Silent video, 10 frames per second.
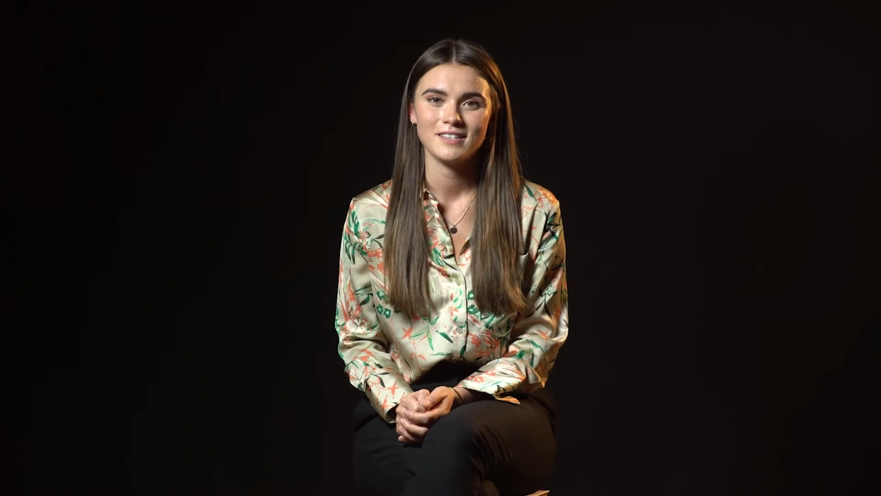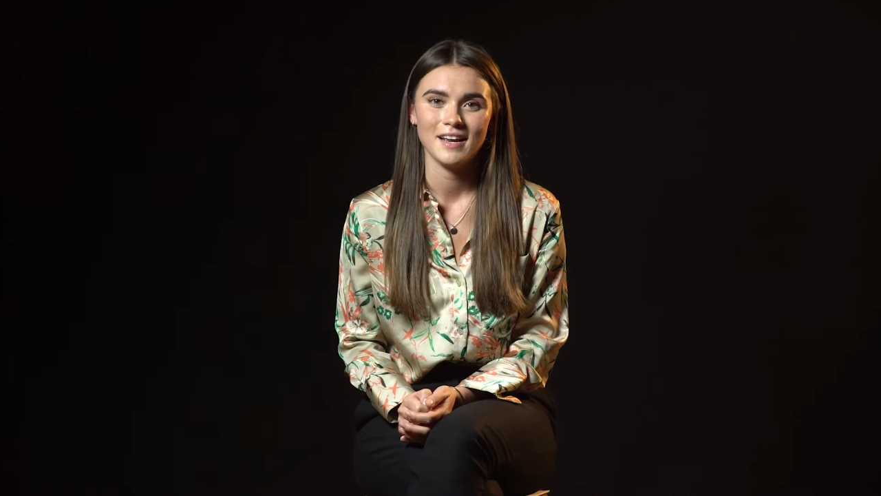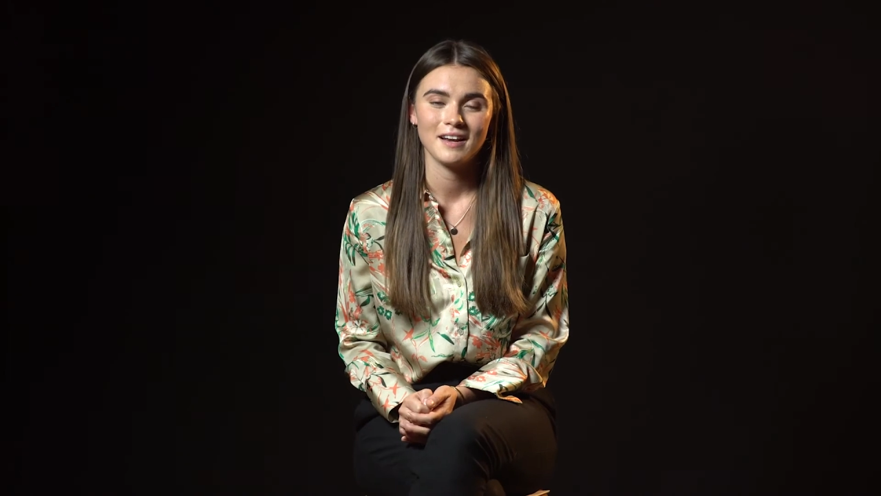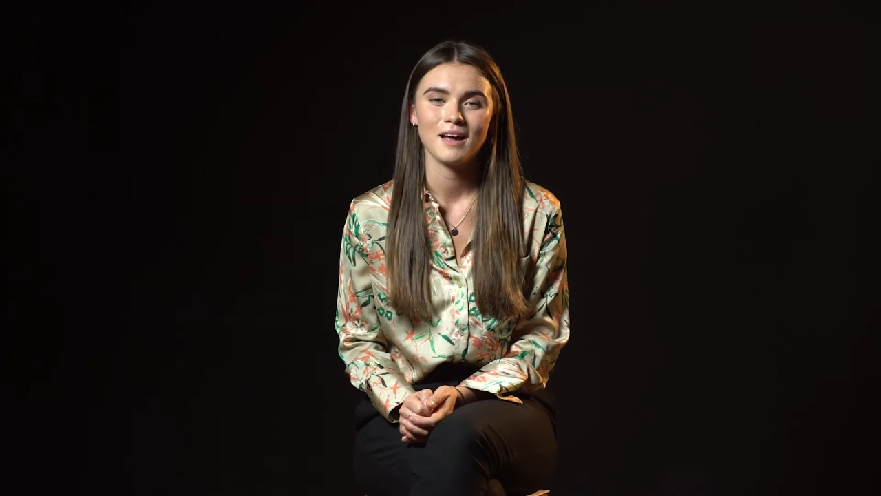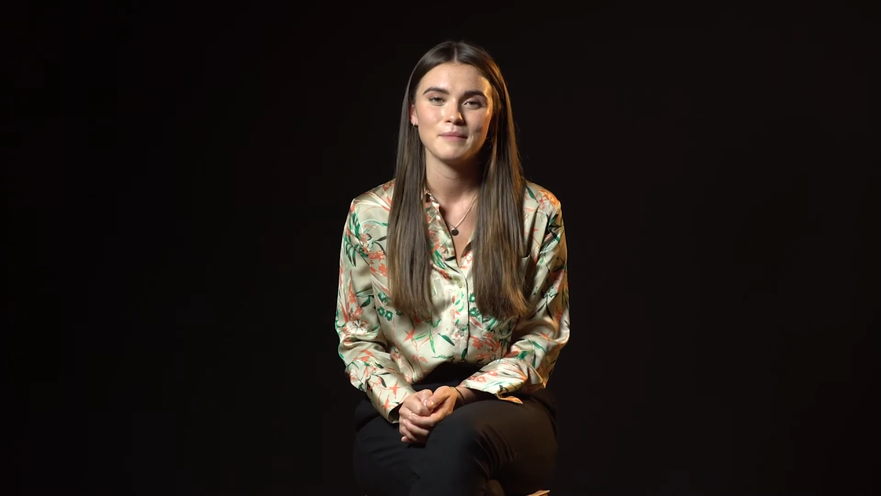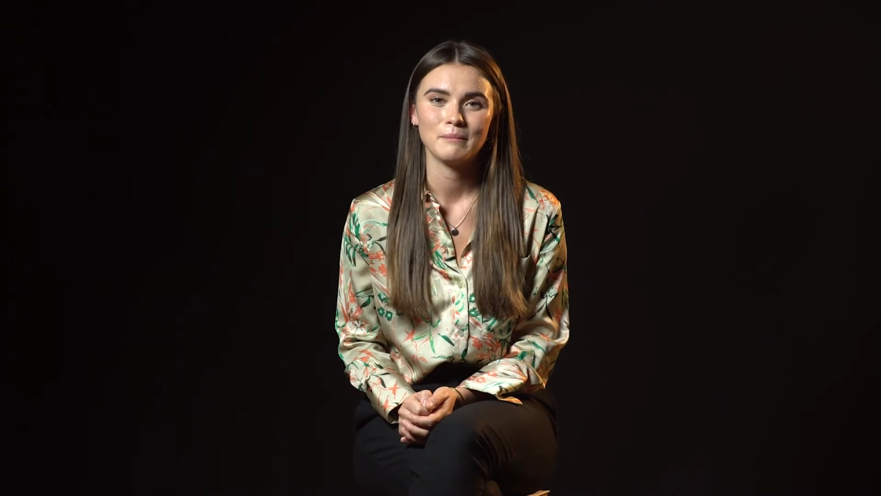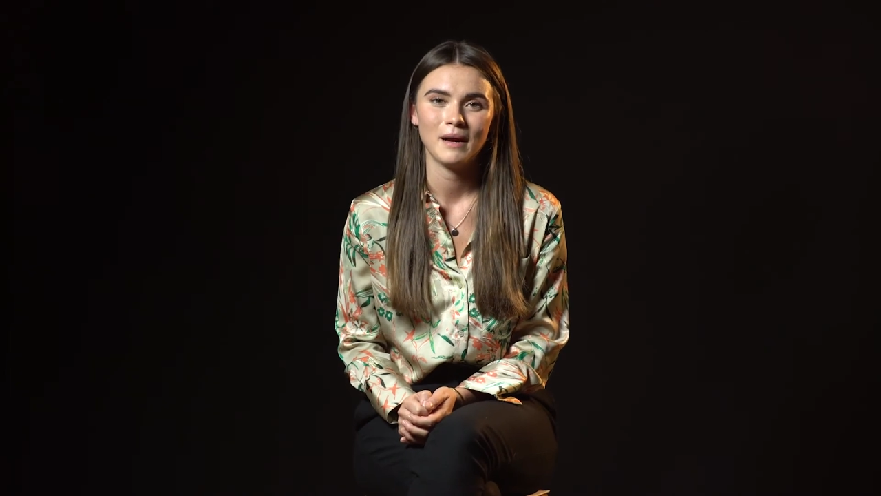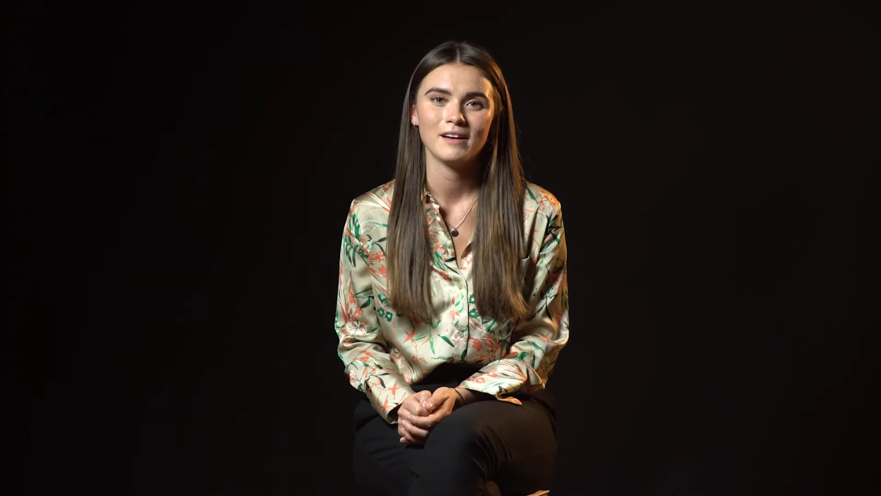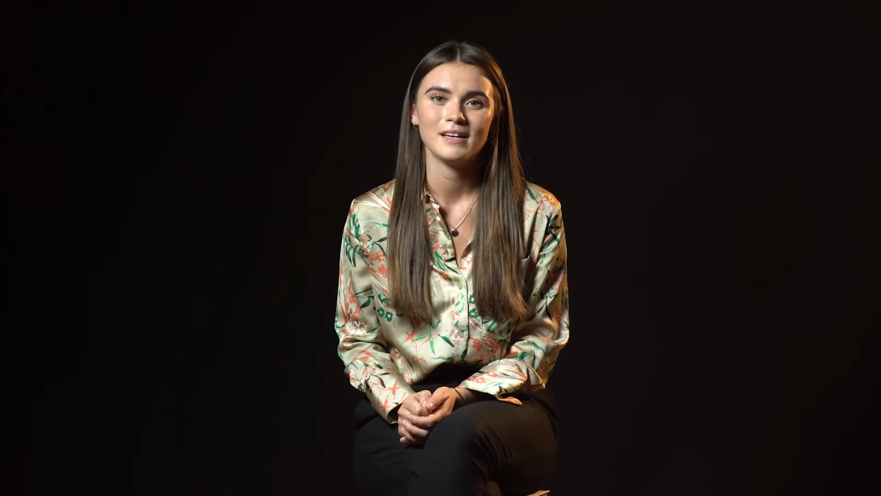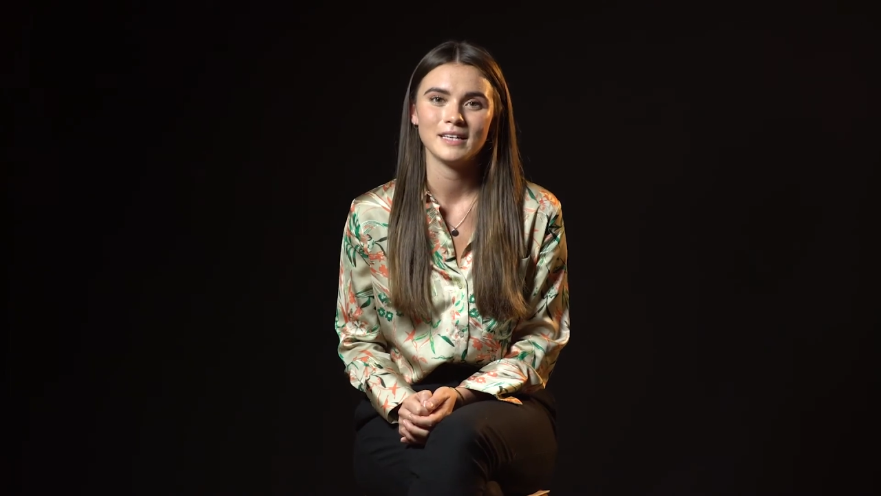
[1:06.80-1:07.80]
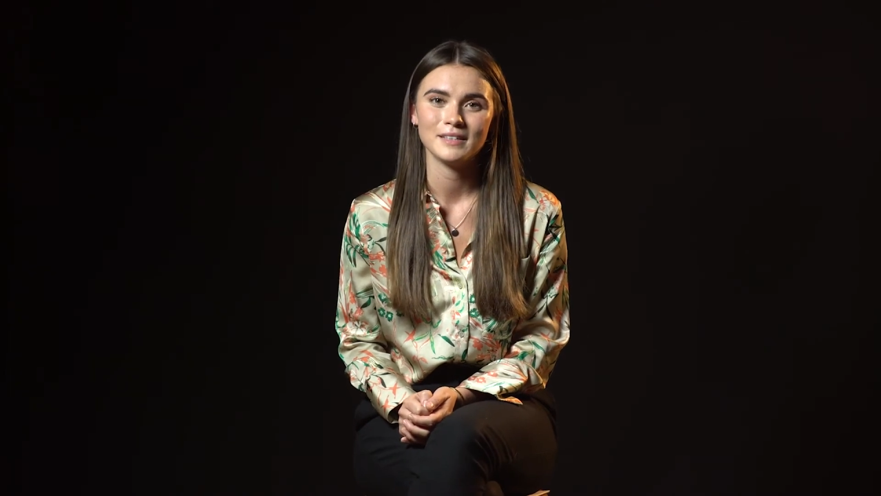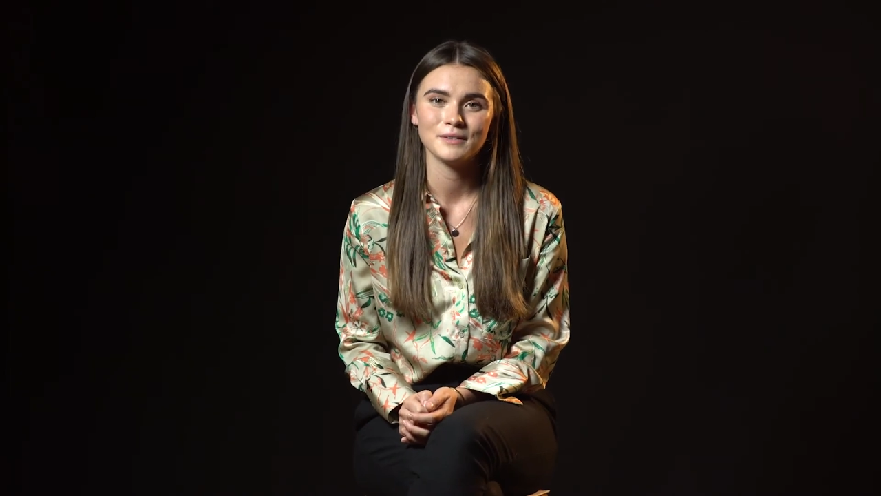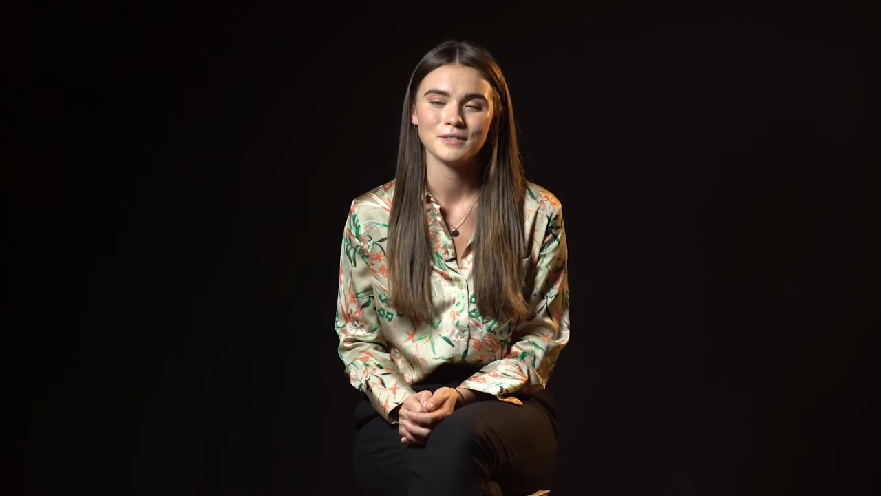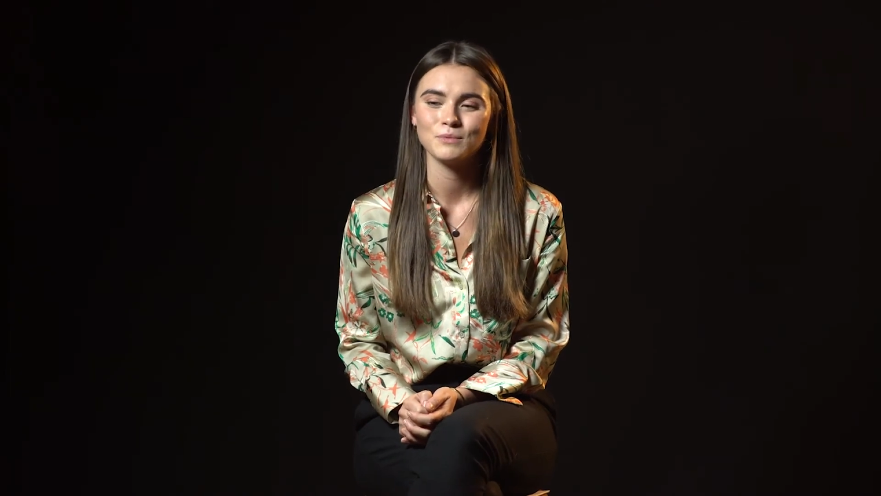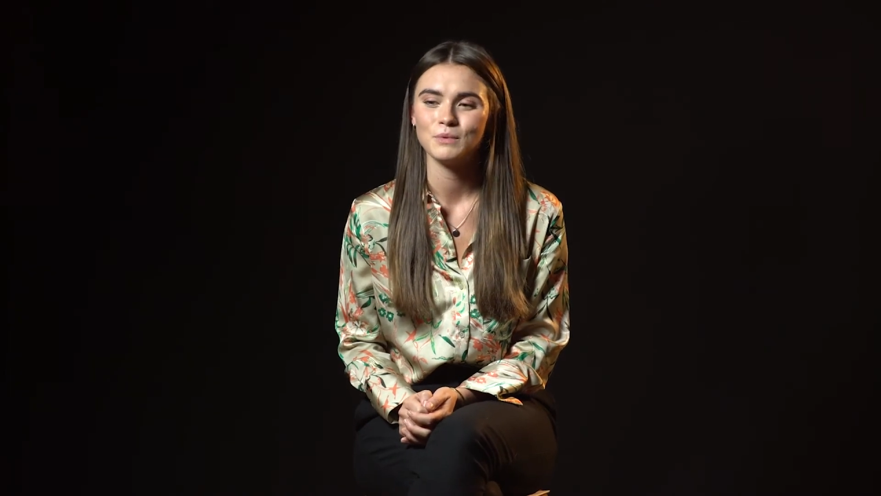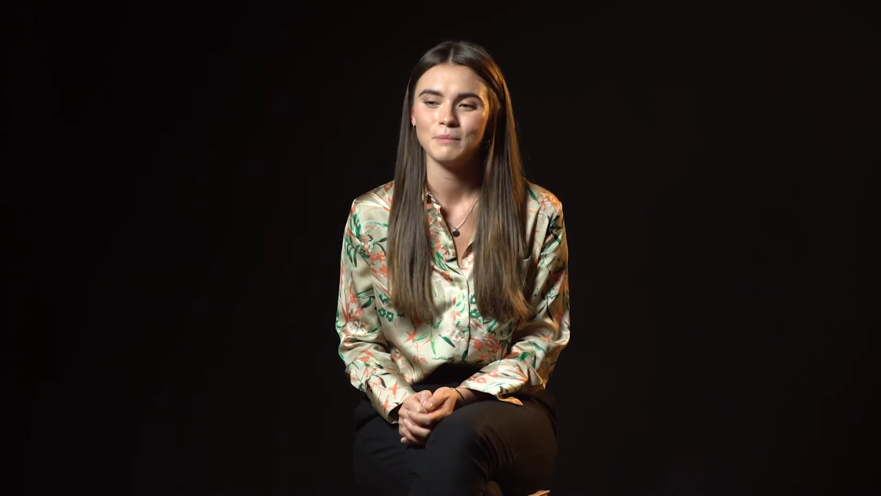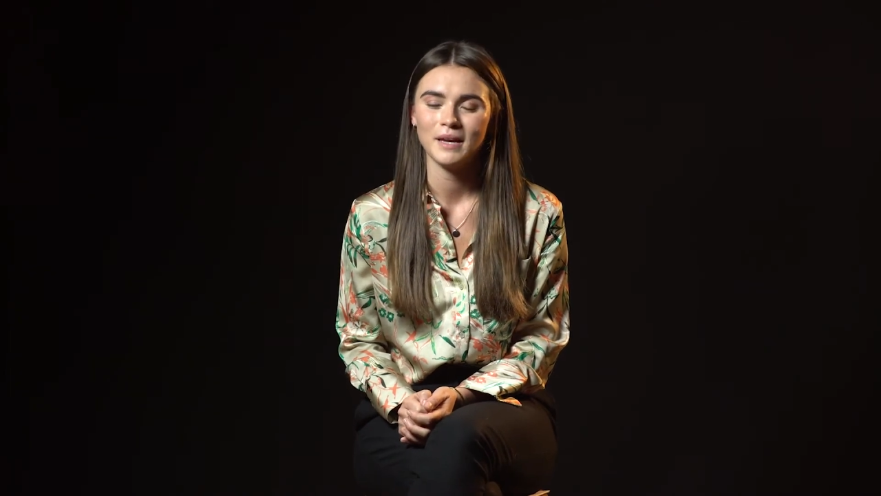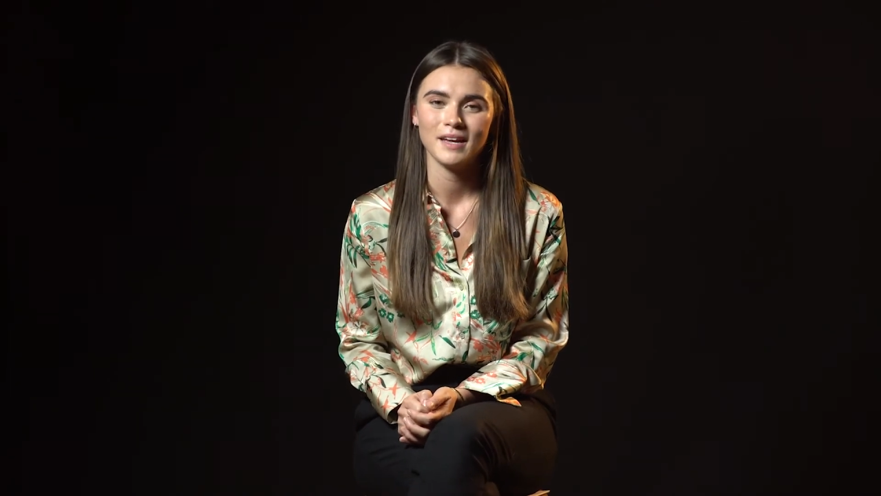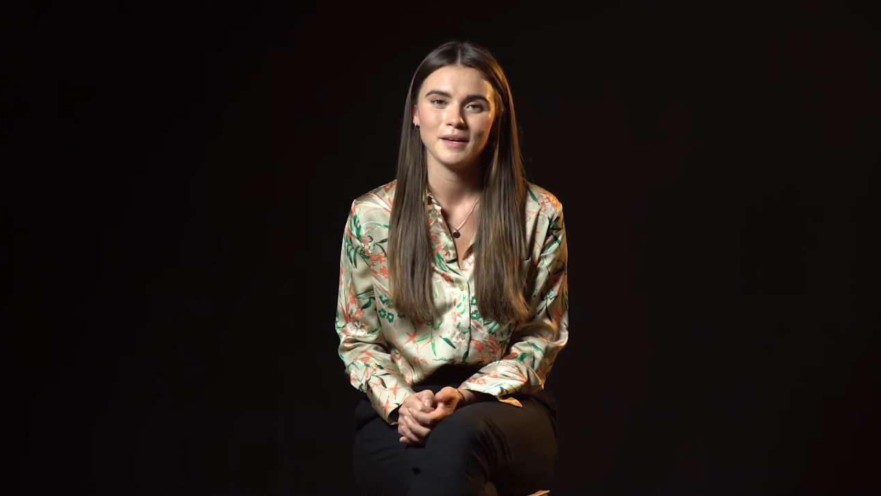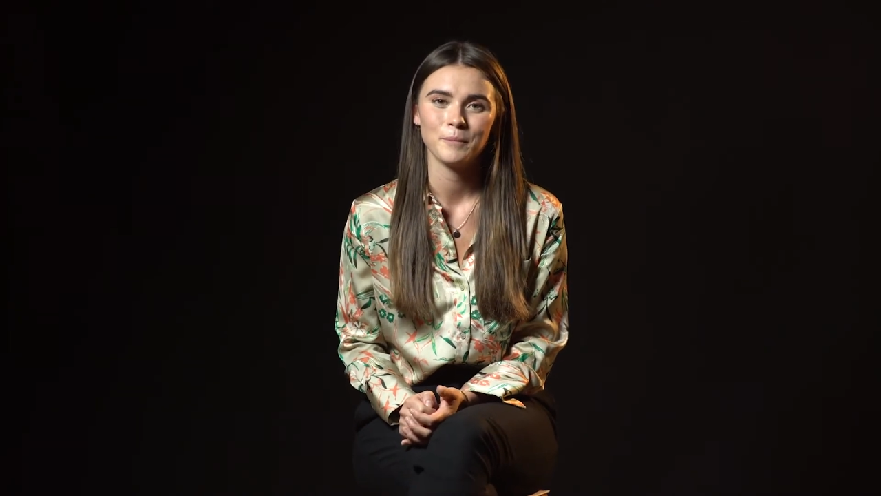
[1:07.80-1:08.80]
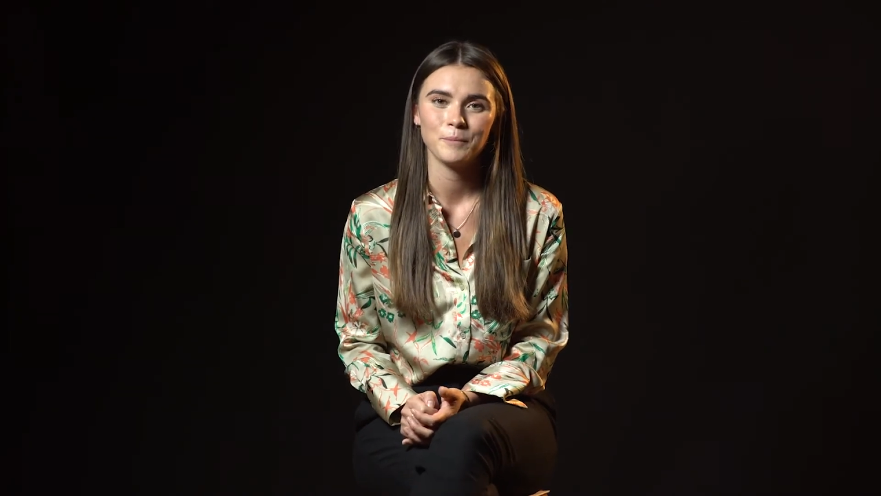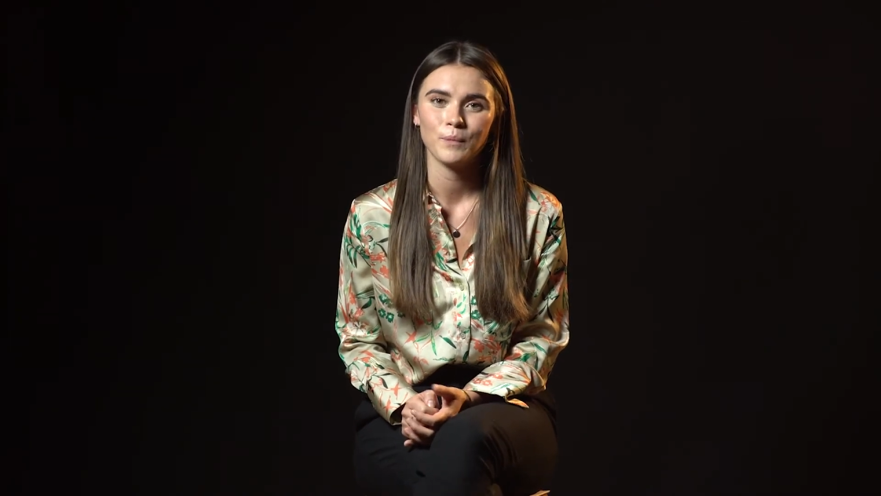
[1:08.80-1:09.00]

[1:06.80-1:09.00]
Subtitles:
to incoming paralegals would be,